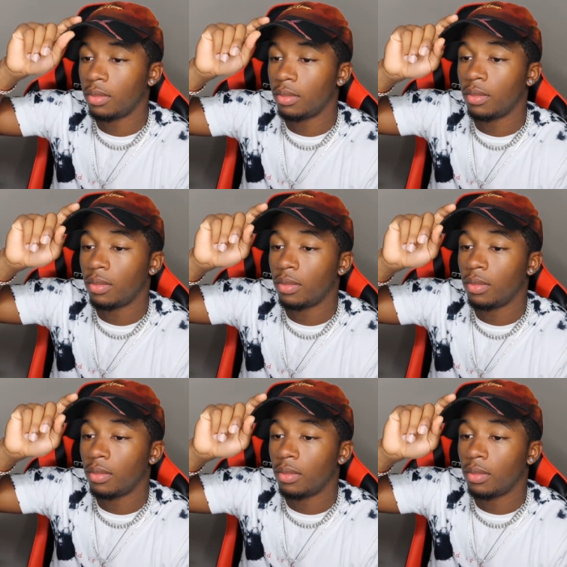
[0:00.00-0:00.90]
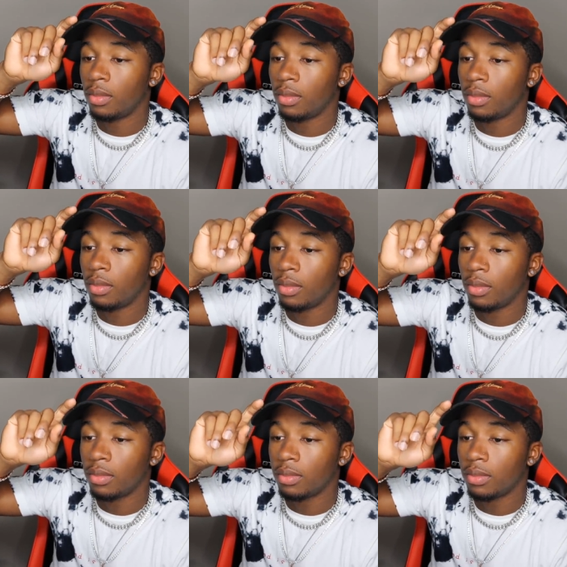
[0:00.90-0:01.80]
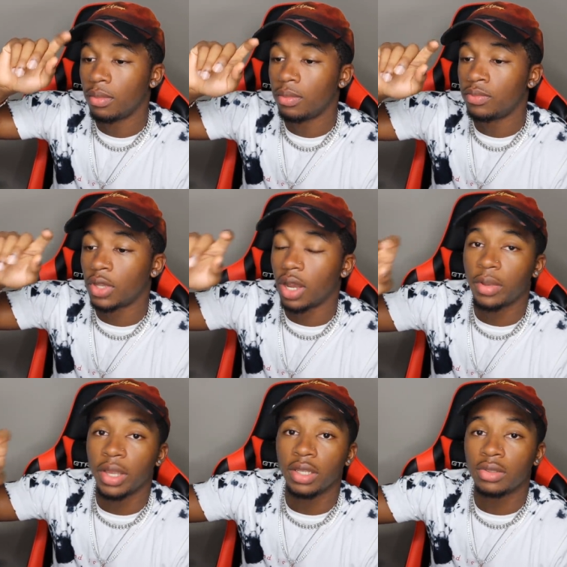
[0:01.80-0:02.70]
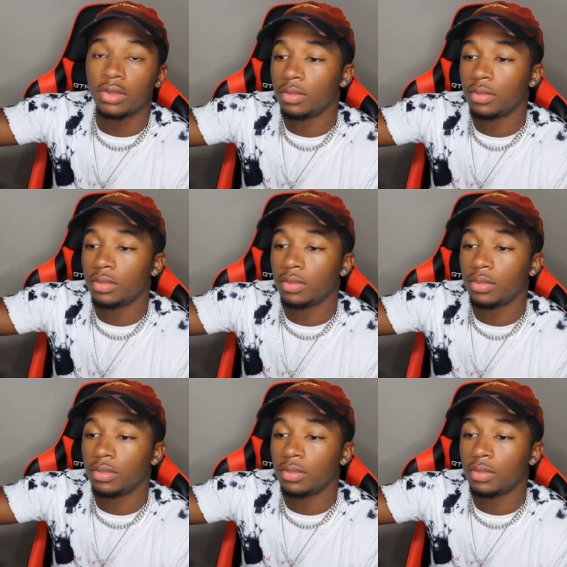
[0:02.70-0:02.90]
Tom Hanks. Tom Hanks.